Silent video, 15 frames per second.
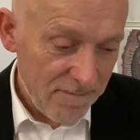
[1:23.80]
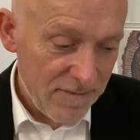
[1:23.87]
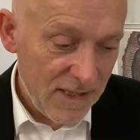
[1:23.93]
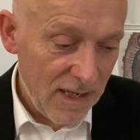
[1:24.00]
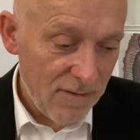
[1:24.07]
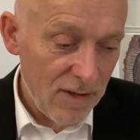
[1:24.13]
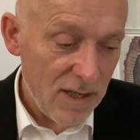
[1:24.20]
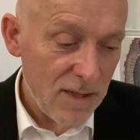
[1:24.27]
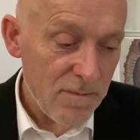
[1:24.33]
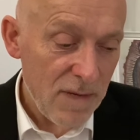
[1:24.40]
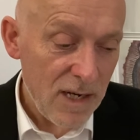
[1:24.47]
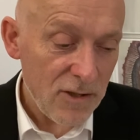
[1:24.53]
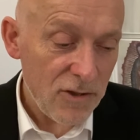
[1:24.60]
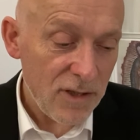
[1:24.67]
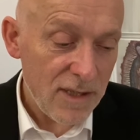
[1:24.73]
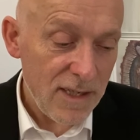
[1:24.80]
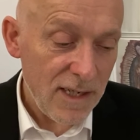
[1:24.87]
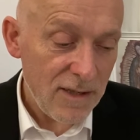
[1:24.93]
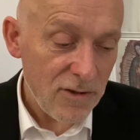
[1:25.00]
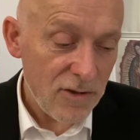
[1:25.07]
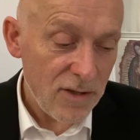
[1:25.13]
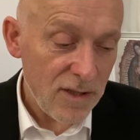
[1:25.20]
give it as much
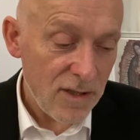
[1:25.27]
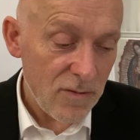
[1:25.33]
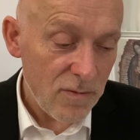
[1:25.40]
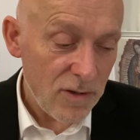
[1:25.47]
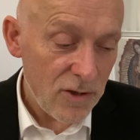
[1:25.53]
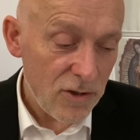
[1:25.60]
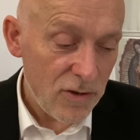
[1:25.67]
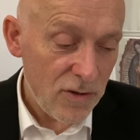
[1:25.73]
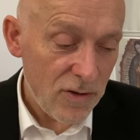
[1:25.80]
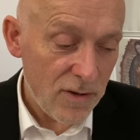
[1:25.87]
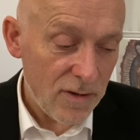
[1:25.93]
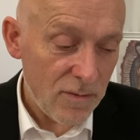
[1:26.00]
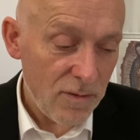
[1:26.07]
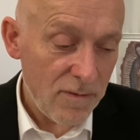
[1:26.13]
attention as we should.